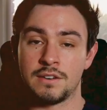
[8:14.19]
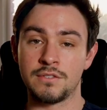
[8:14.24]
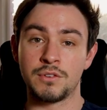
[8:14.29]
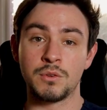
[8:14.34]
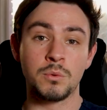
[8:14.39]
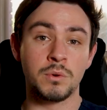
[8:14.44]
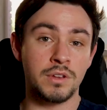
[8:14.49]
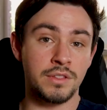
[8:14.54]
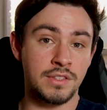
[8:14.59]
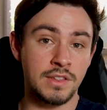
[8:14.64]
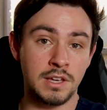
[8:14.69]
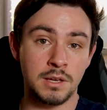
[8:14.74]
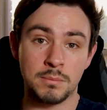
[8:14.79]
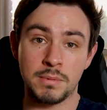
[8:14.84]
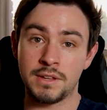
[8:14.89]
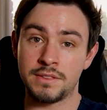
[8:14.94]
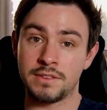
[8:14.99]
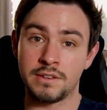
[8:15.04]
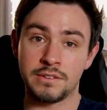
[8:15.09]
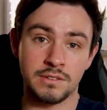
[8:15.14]
If you want to think
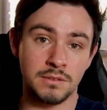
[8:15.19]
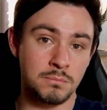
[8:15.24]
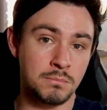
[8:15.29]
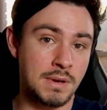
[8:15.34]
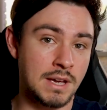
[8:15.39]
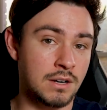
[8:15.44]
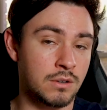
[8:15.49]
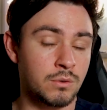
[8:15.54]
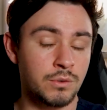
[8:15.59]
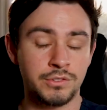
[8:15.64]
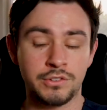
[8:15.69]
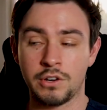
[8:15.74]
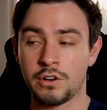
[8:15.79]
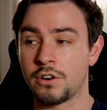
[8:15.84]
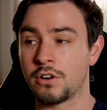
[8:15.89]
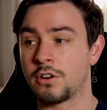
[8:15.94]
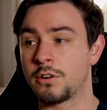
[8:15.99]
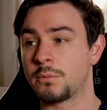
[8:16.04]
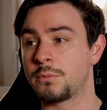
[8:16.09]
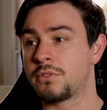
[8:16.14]
about this in medical
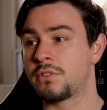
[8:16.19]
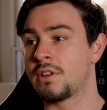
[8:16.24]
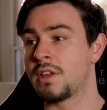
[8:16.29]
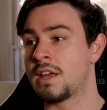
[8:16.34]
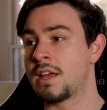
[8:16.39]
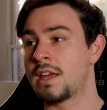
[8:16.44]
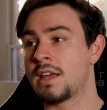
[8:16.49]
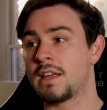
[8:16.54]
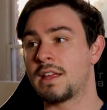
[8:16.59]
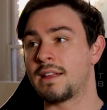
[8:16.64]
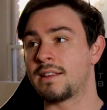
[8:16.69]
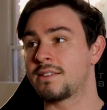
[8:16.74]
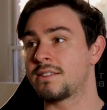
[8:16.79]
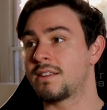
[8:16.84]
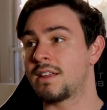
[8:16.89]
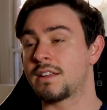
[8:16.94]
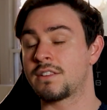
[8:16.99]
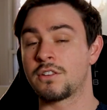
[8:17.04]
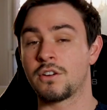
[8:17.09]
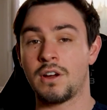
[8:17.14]
terms, it's
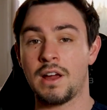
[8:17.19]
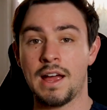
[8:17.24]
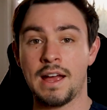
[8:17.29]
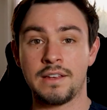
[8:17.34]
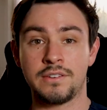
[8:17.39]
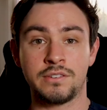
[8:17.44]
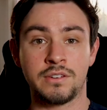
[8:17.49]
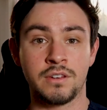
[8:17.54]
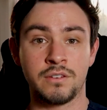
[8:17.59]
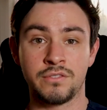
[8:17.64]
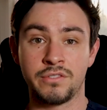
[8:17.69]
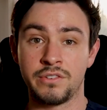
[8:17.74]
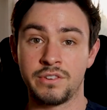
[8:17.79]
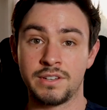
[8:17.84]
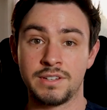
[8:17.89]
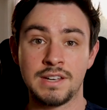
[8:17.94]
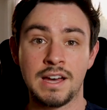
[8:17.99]
like they're asking for the